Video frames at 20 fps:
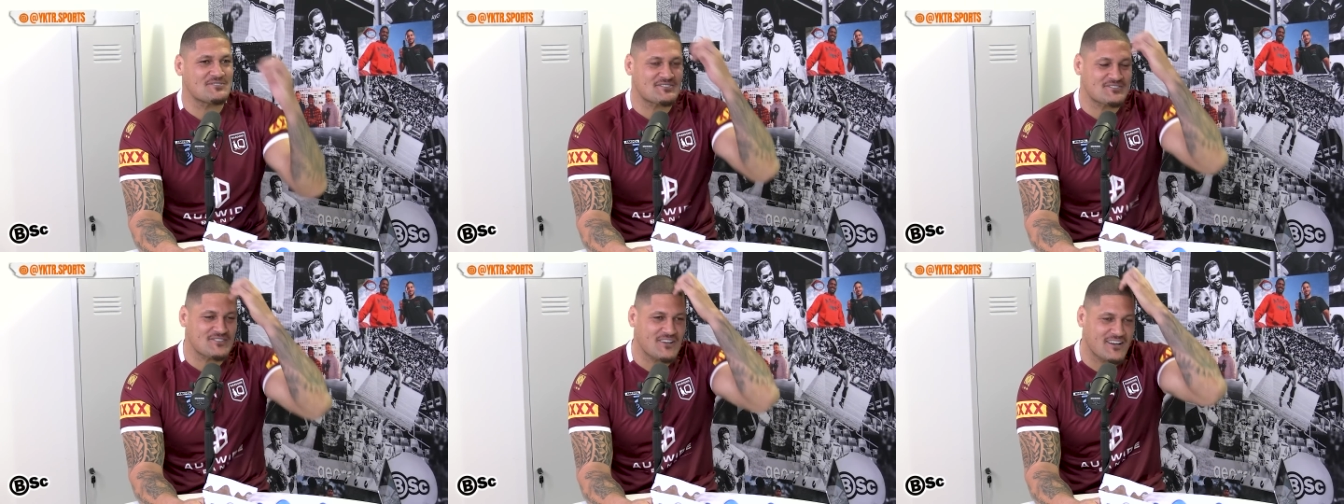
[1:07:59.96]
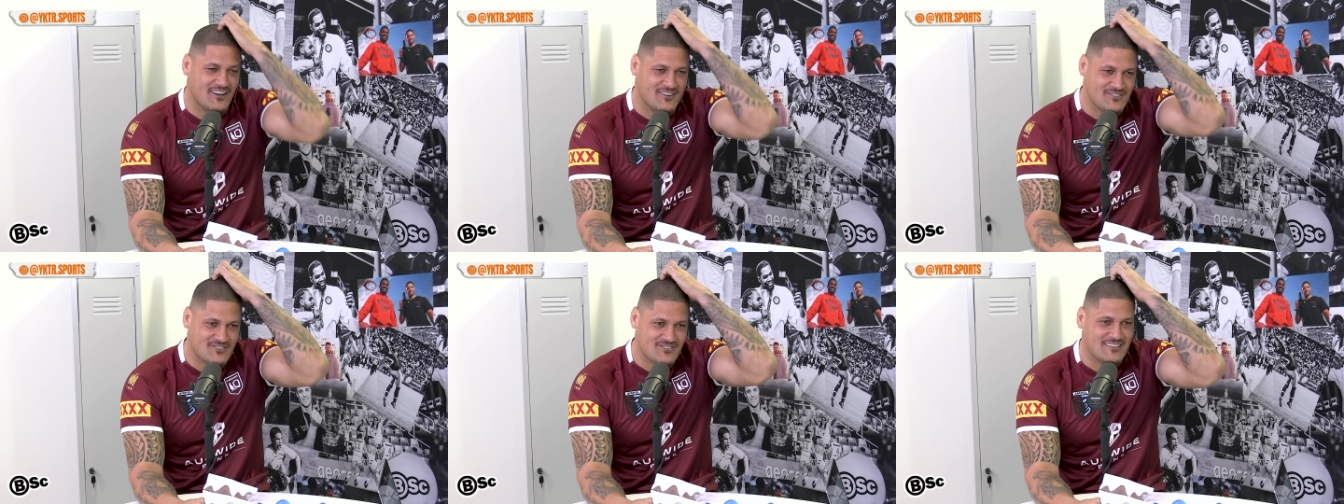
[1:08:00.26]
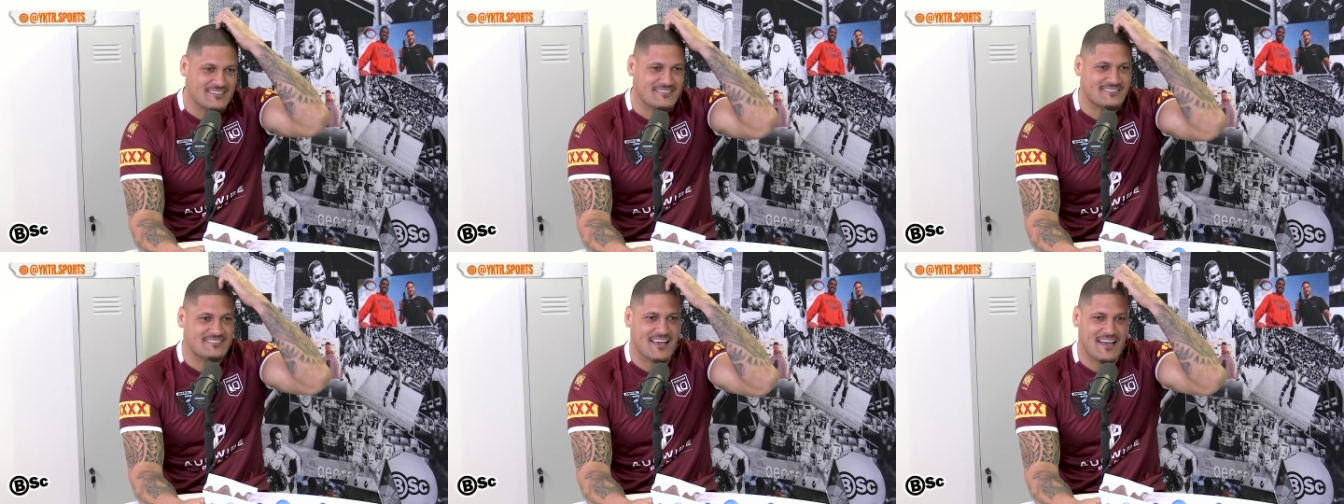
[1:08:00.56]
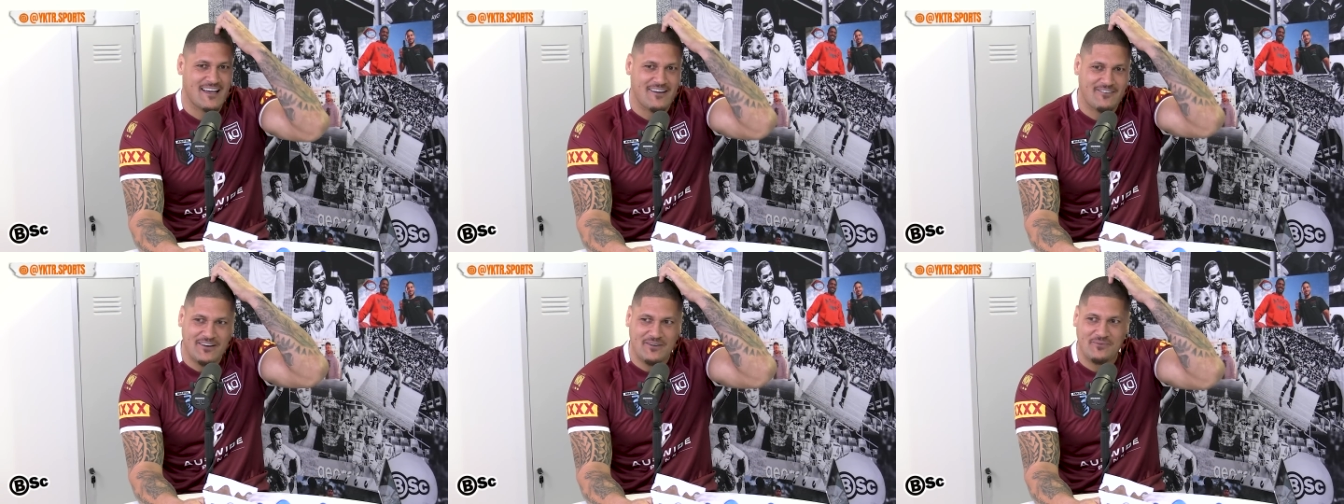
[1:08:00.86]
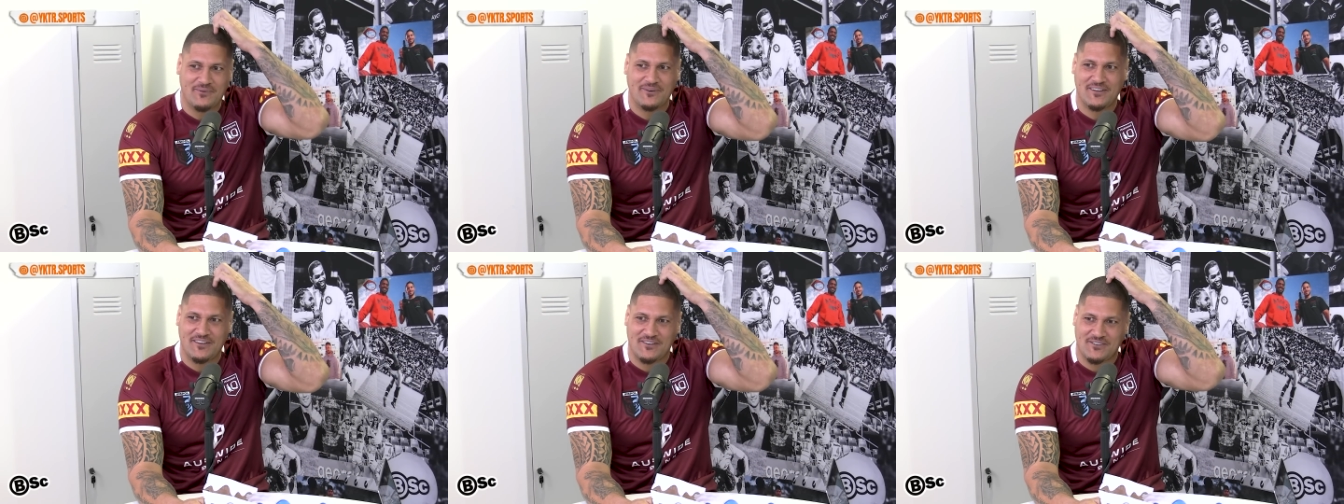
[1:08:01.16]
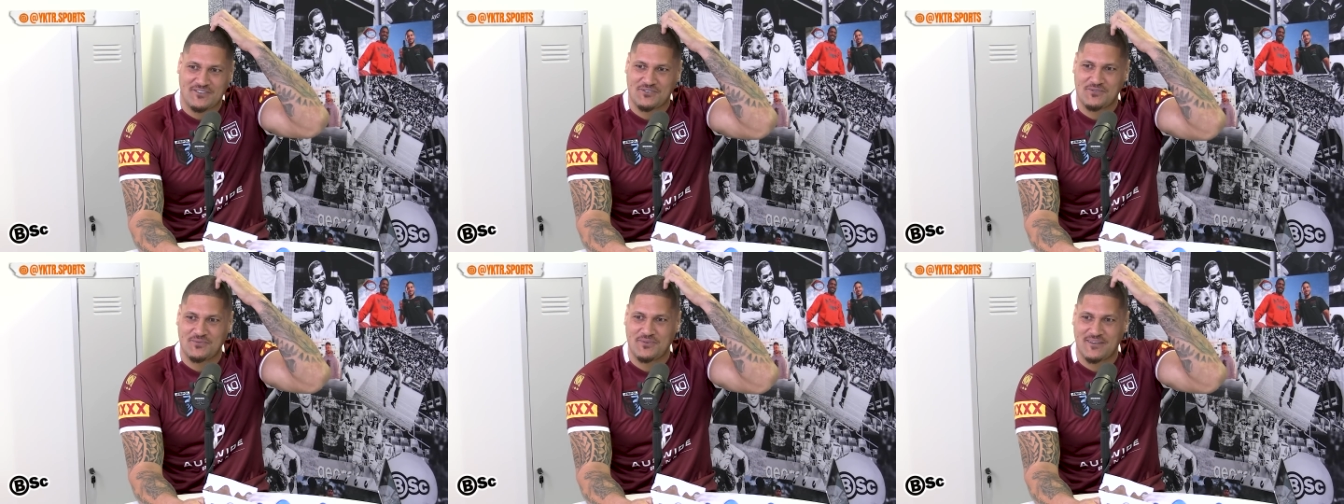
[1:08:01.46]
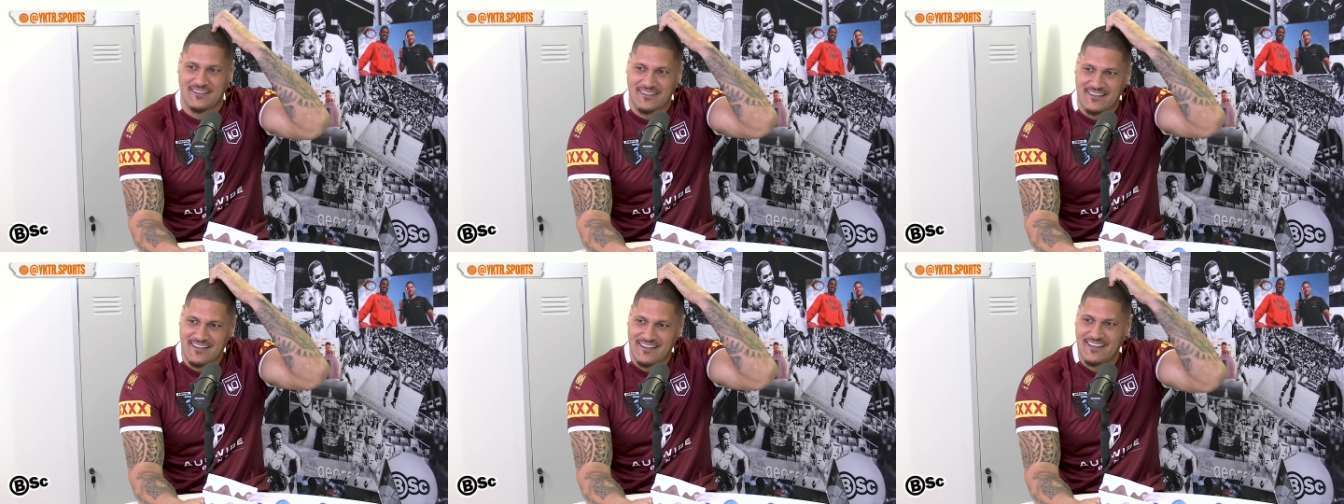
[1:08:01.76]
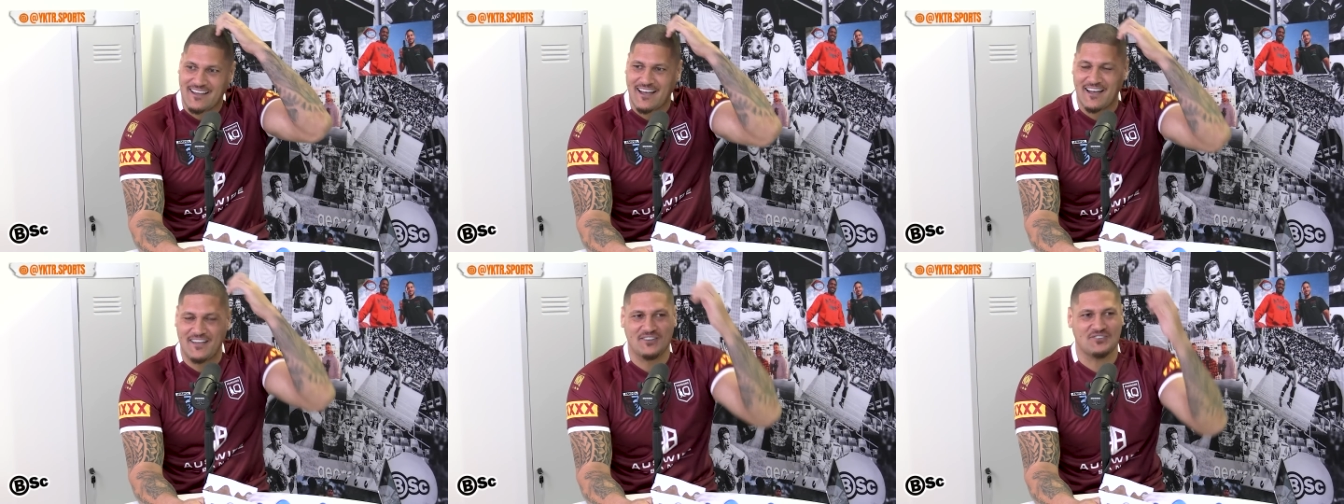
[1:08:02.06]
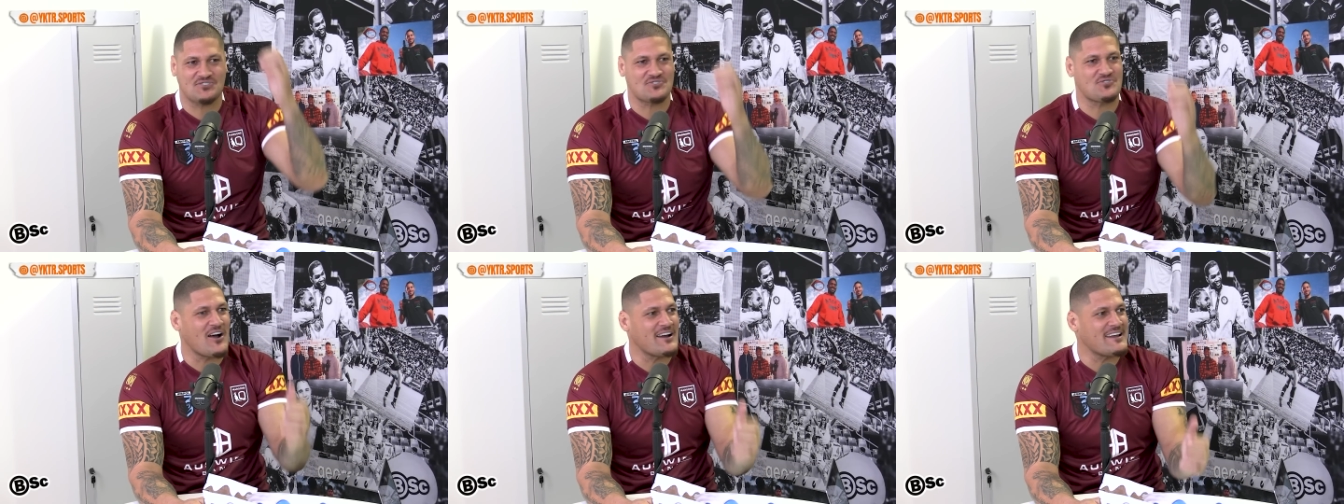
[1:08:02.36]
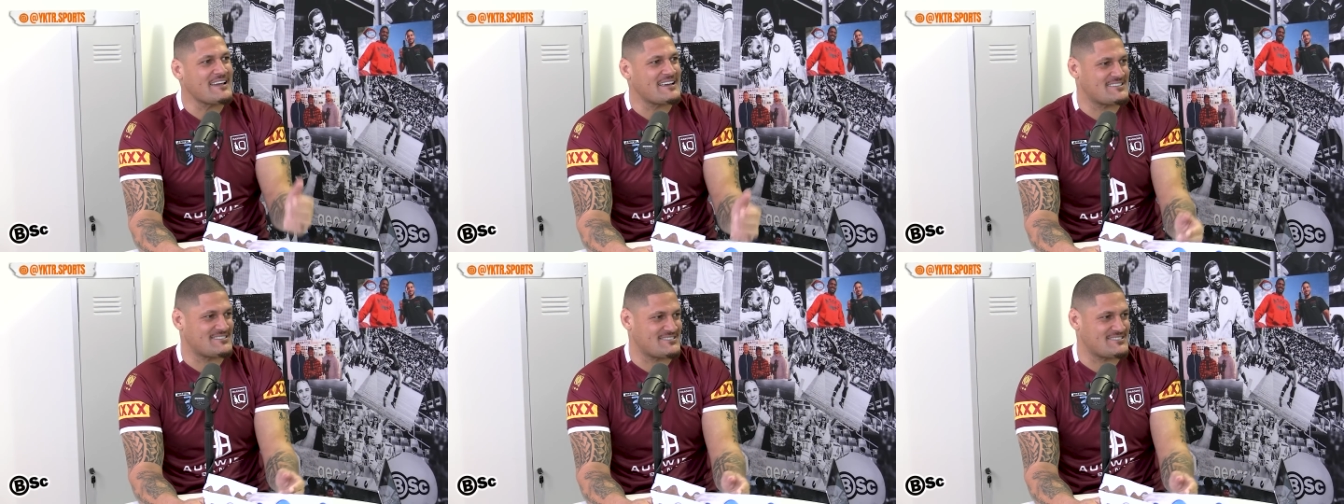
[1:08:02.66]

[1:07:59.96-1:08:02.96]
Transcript: I was like, Tarek, what are you doing? Are you trying to get